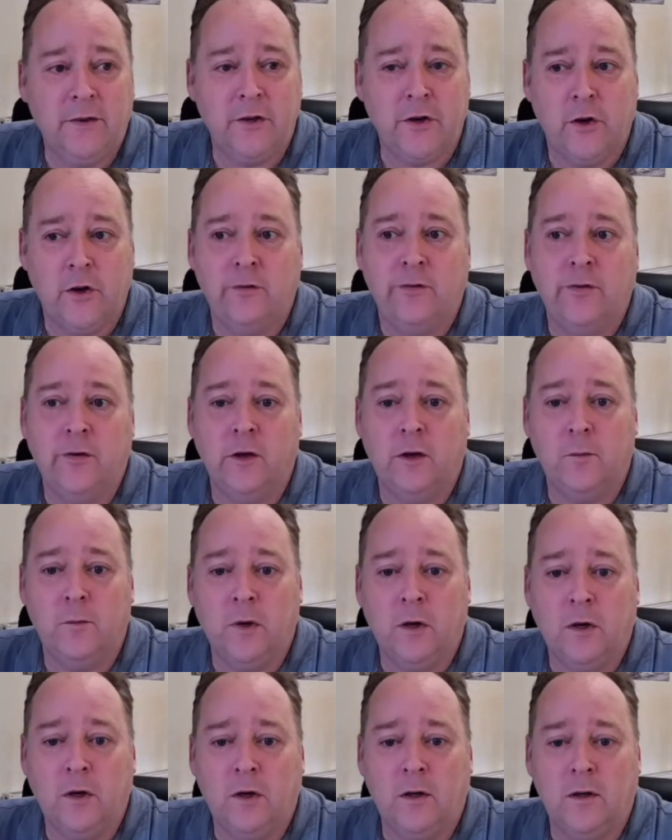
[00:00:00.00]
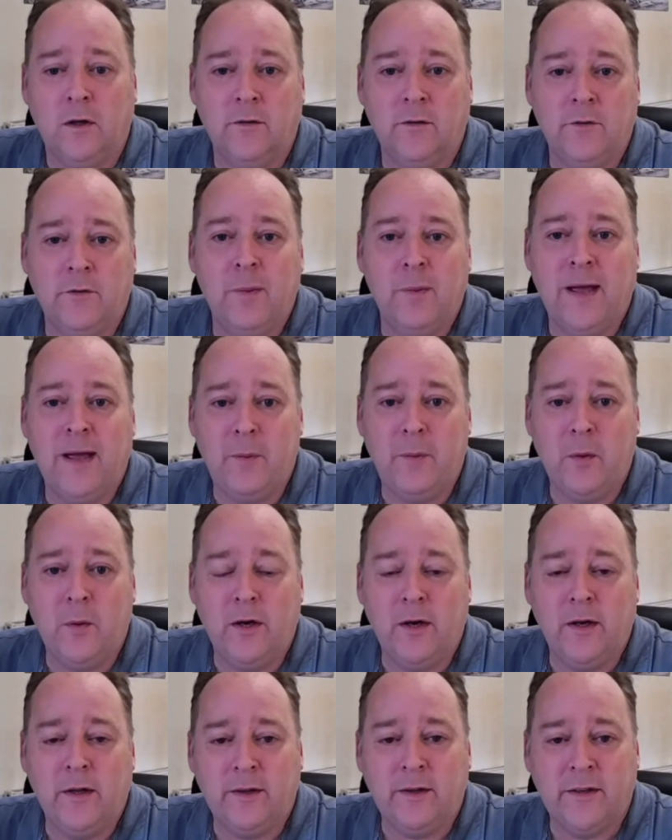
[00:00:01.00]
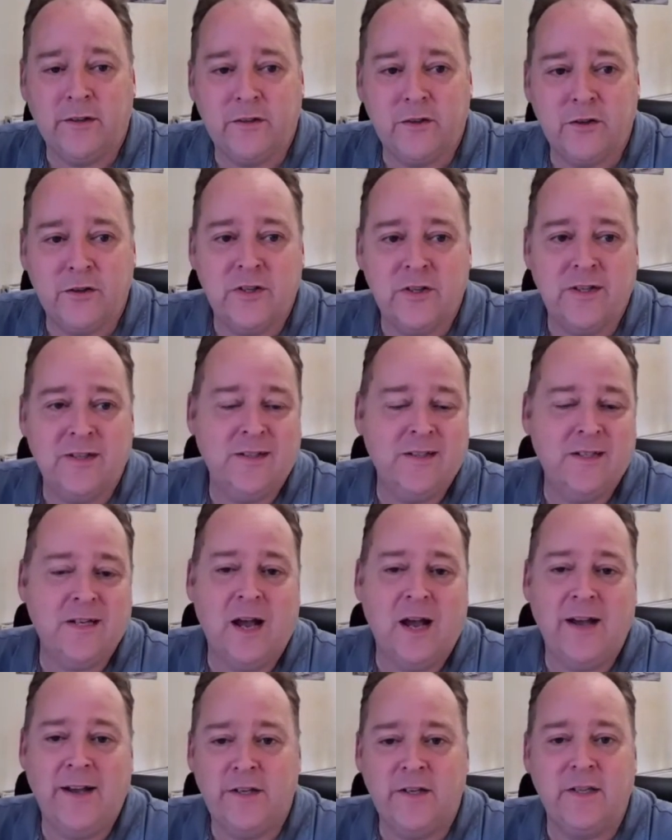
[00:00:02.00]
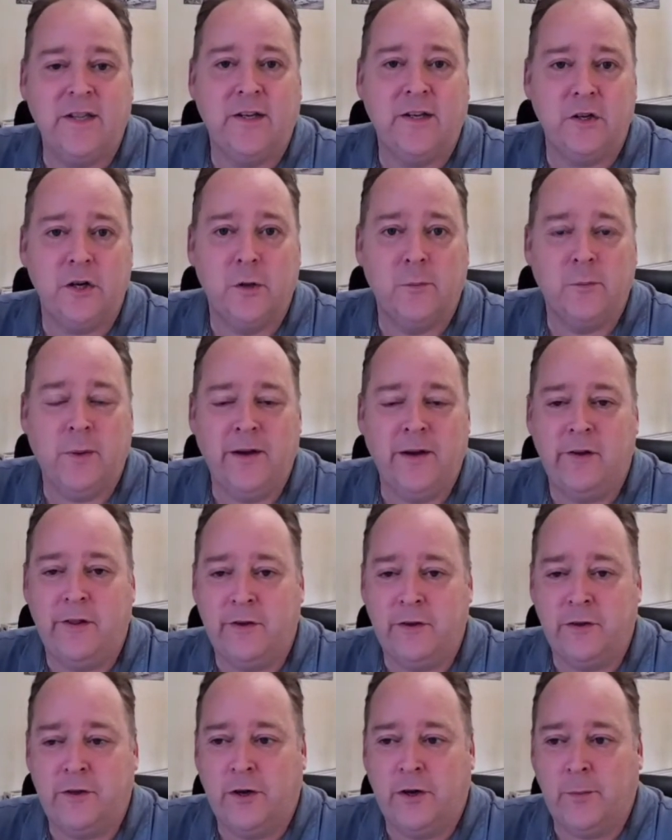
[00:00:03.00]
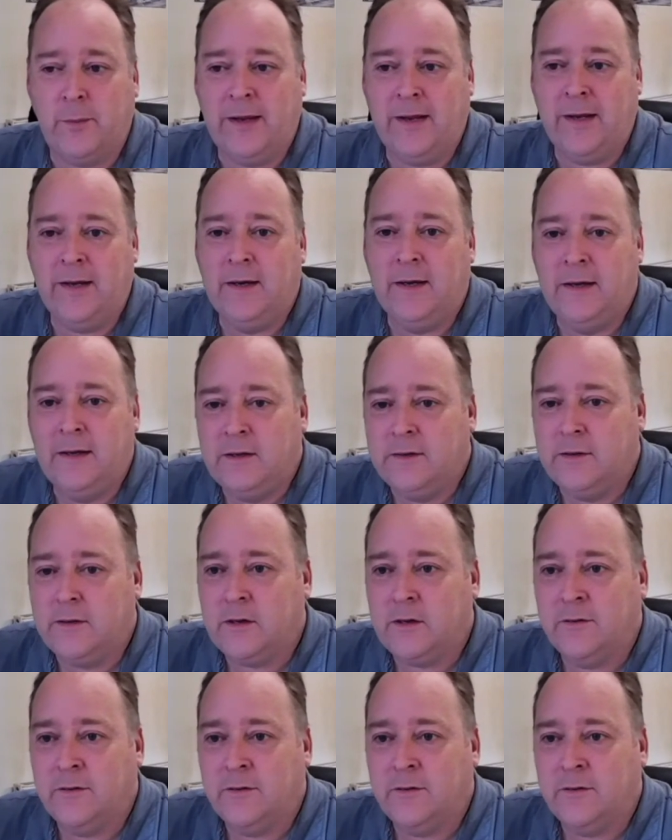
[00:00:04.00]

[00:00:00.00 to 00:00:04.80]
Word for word: and there's an awful lot more of the paperwork that just ties things up, and everything's got to be